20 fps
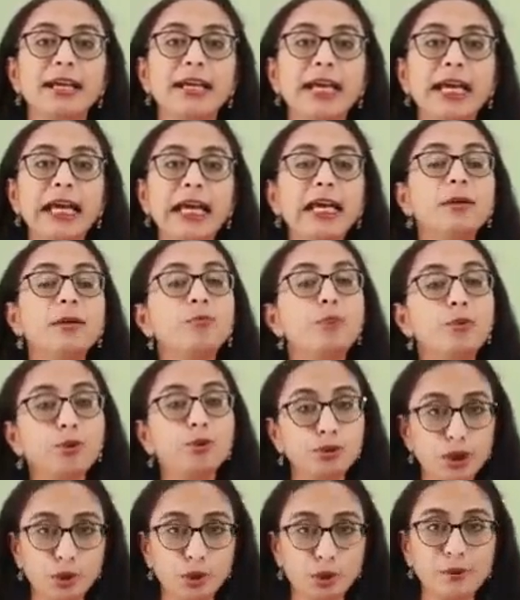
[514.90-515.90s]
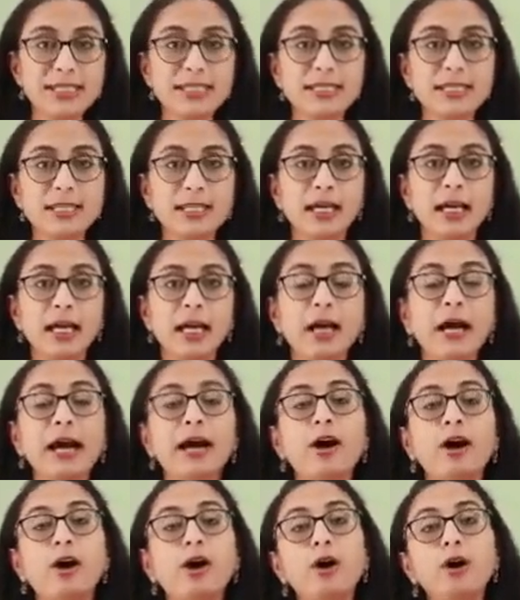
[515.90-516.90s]
in both the twins,
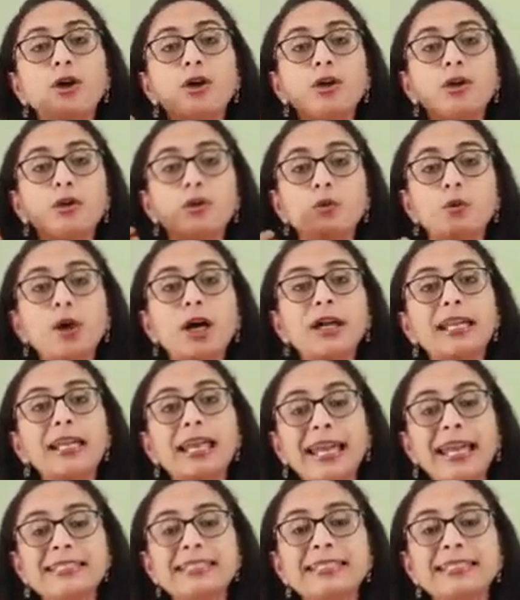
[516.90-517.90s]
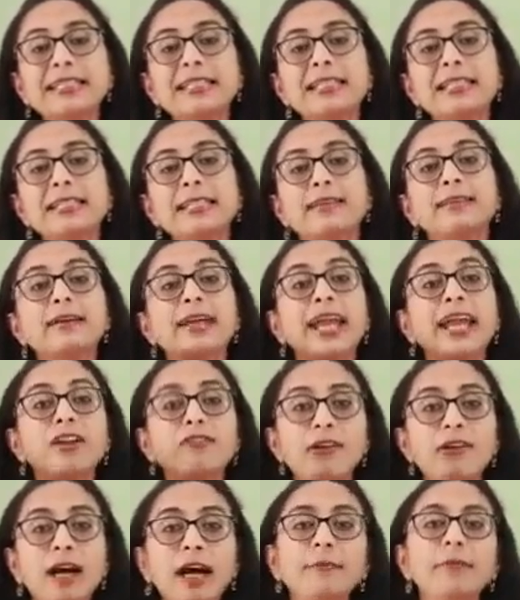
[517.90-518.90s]
or to what extent the
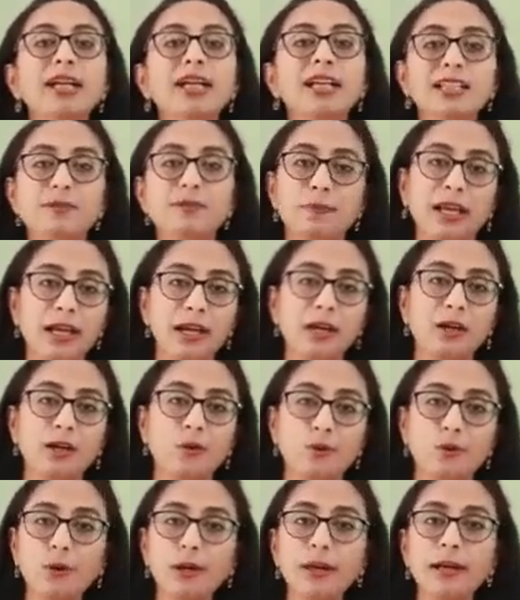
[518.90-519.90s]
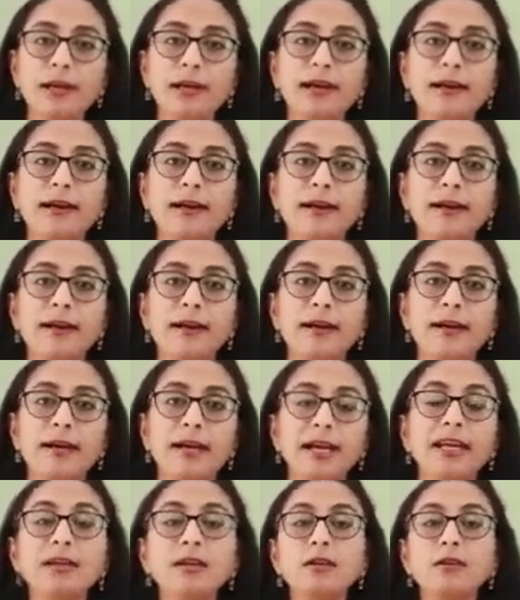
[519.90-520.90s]
environment is playing a role
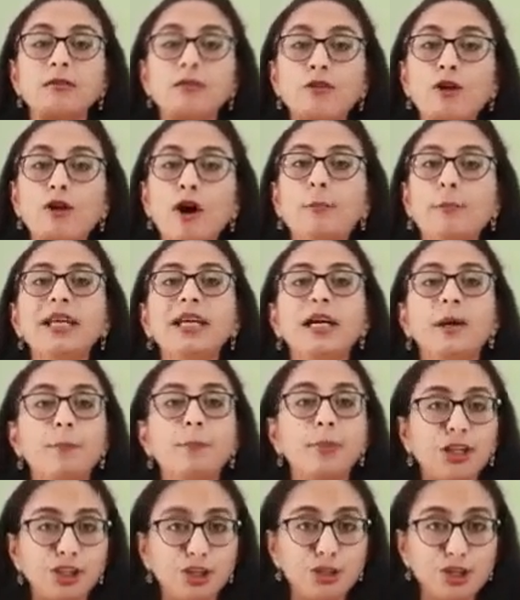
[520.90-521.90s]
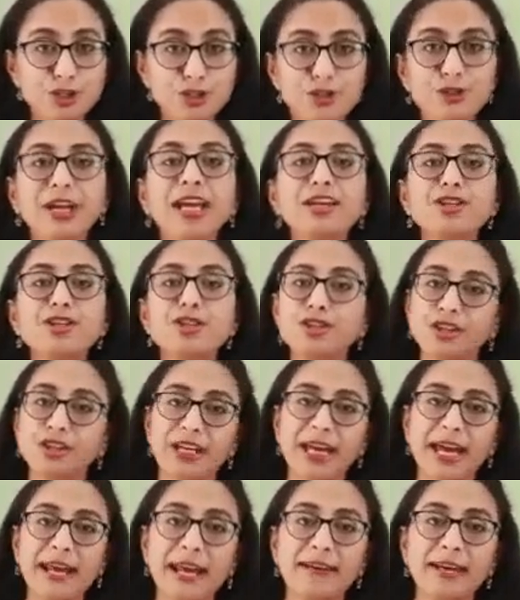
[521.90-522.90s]
in forming a particular trait or
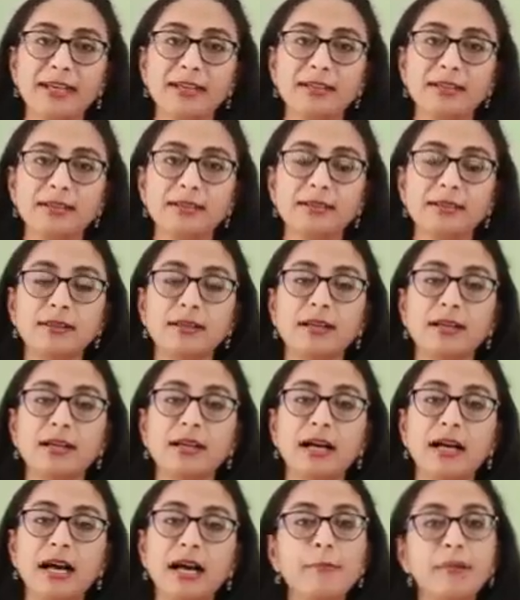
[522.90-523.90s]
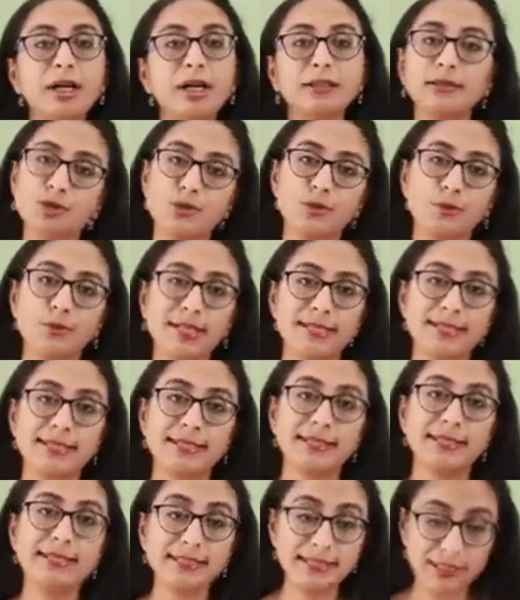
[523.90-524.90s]
character among the
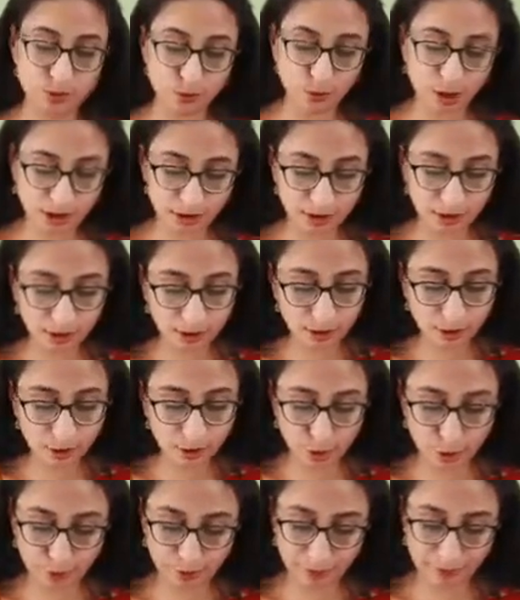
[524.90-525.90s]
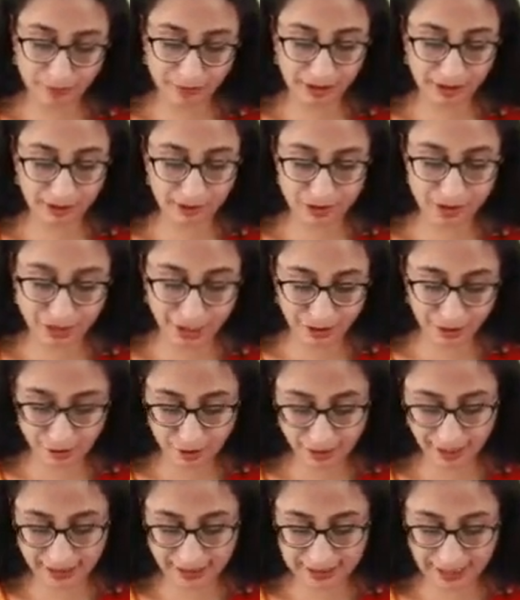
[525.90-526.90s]
twins. This is what the co-twin method is trying
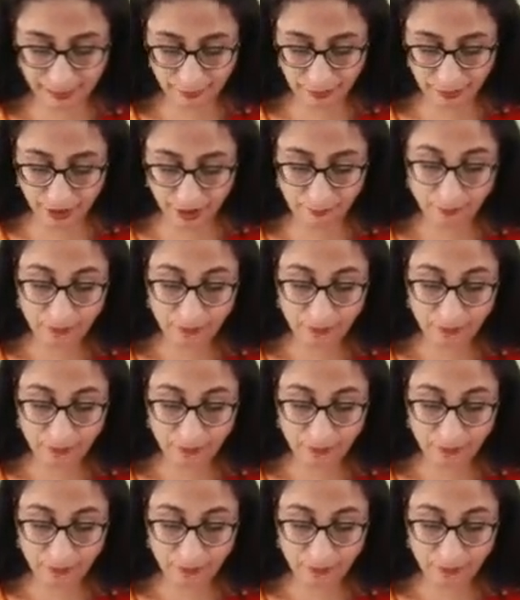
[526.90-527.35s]
to examine.